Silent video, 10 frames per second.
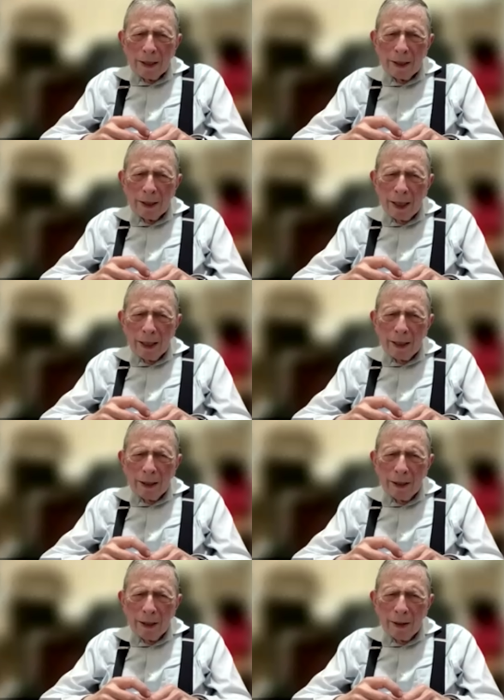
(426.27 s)

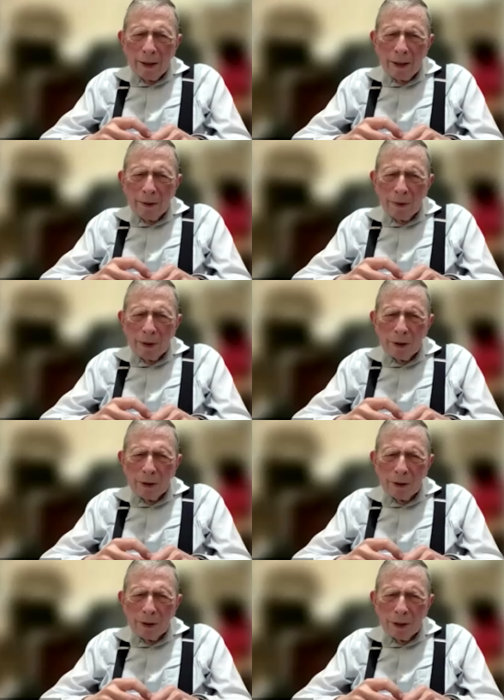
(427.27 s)
saying that it was